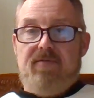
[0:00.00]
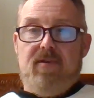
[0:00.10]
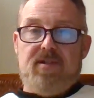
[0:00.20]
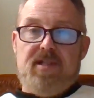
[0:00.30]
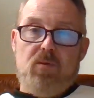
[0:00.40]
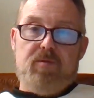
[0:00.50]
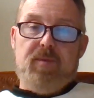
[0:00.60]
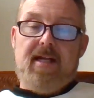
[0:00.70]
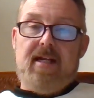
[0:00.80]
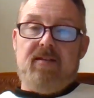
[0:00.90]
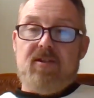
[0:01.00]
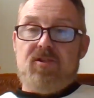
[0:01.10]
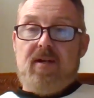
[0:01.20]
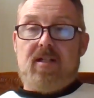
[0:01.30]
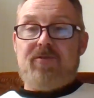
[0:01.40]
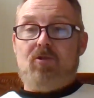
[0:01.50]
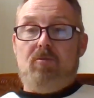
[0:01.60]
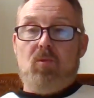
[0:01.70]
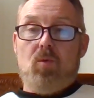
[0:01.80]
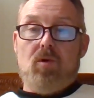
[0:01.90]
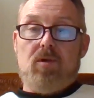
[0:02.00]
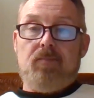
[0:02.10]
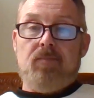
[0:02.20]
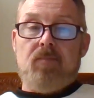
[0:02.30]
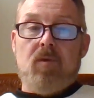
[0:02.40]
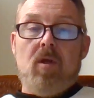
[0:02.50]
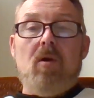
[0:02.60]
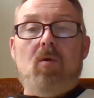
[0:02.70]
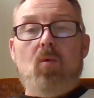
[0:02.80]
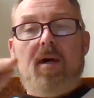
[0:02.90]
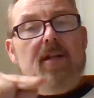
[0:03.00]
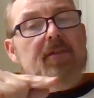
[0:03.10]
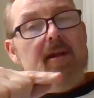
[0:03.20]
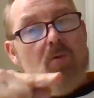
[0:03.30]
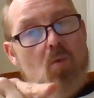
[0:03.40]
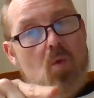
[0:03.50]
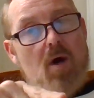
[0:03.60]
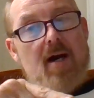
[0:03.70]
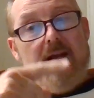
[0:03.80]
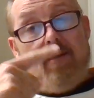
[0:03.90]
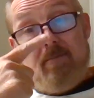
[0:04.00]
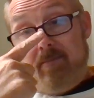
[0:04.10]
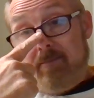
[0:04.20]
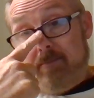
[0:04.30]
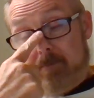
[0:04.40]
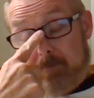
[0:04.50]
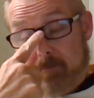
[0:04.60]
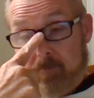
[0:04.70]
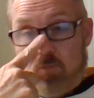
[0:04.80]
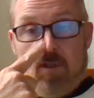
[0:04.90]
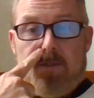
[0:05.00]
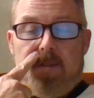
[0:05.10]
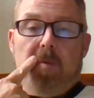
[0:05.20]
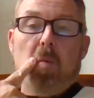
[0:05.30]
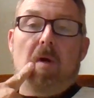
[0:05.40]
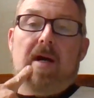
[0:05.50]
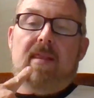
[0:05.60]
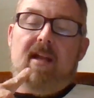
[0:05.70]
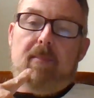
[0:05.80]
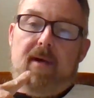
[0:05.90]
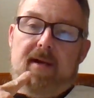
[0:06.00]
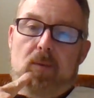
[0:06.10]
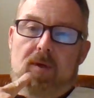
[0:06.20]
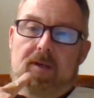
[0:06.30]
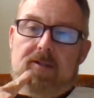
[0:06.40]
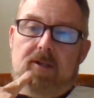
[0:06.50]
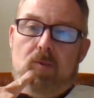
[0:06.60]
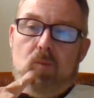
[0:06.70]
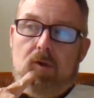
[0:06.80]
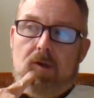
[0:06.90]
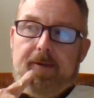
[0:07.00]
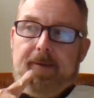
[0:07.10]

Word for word: fish that was beginning that transformed the world. What is it and why? What is it and why? Think about it. What is it and why?